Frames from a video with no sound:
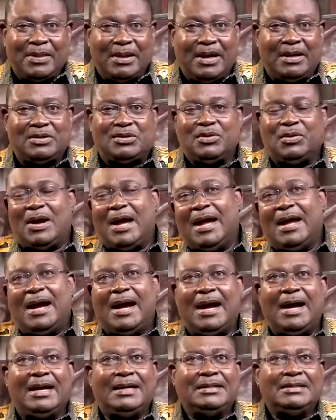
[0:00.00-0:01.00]
And so
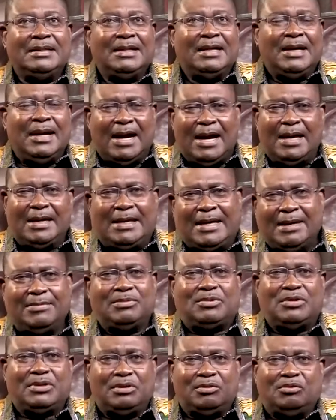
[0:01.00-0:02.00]
I
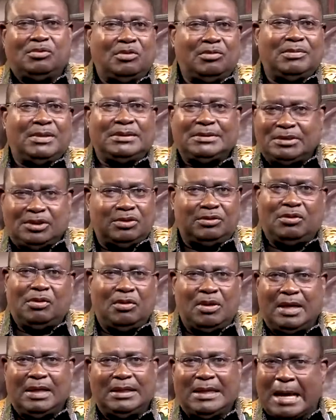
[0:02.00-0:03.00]
came to the room, and, you
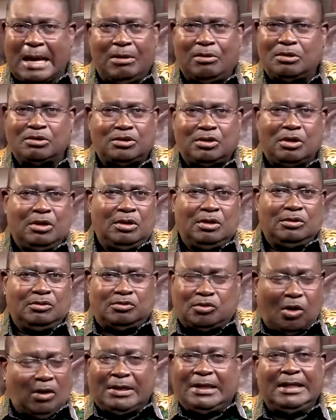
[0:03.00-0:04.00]
know, and I was
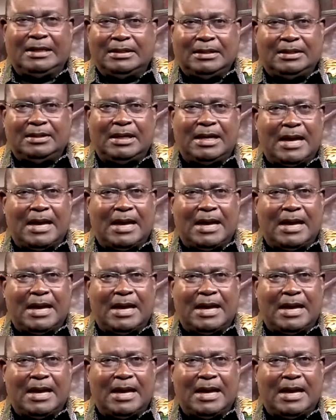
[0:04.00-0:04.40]
talking,